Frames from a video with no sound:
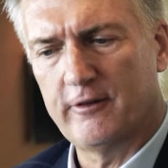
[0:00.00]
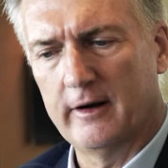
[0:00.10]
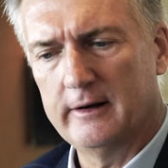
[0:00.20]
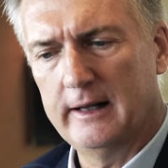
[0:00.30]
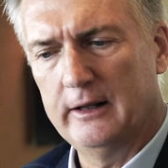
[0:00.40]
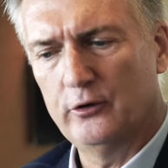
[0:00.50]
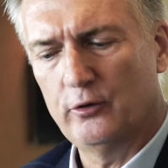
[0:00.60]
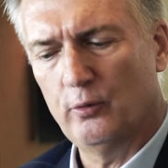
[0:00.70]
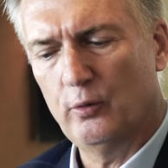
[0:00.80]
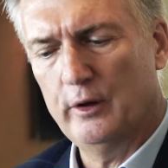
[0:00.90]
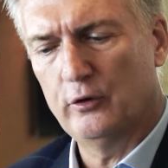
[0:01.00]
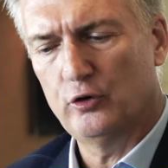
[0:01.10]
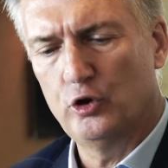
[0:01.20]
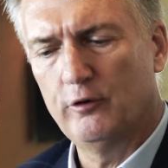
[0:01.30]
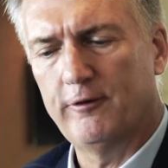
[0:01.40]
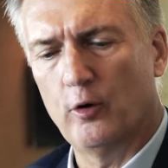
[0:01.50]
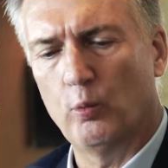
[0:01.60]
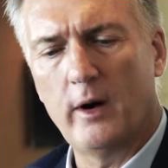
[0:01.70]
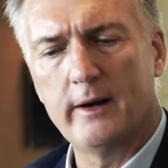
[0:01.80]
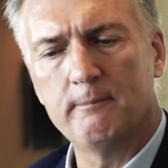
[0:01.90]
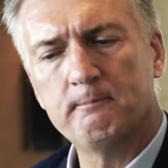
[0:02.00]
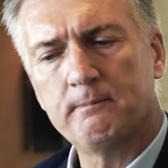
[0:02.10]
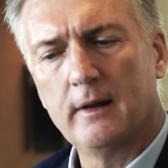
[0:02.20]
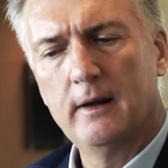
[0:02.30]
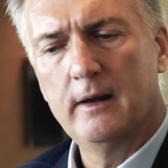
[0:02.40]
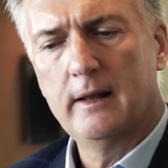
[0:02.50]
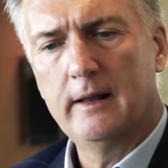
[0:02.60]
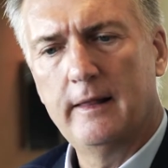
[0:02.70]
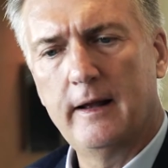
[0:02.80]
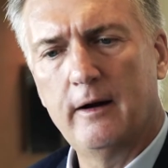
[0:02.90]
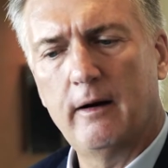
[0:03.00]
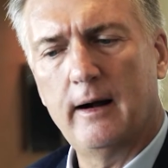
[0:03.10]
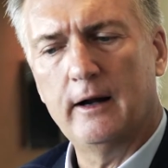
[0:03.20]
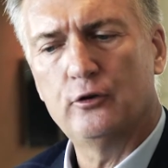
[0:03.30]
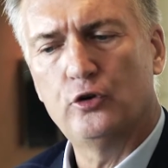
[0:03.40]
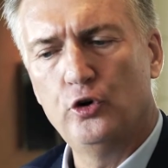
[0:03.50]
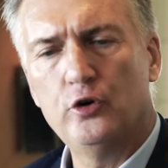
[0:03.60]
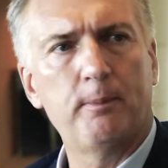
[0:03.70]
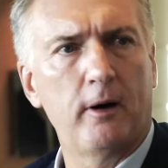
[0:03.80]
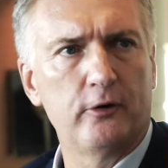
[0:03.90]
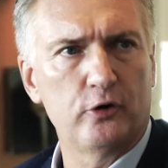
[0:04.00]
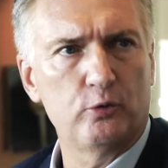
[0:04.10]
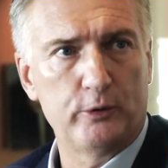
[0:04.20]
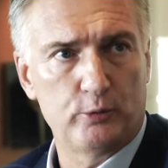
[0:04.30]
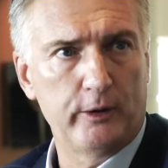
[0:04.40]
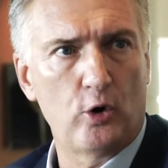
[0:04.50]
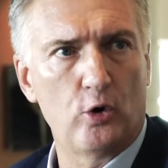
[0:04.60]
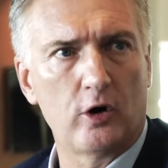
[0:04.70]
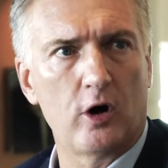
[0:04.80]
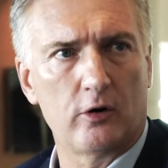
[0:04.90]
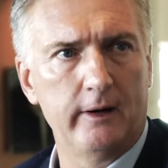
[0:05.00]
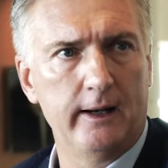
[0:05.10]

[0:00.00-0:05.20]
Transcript: front is twofold. One, there are 2 deposits which we call Cochrane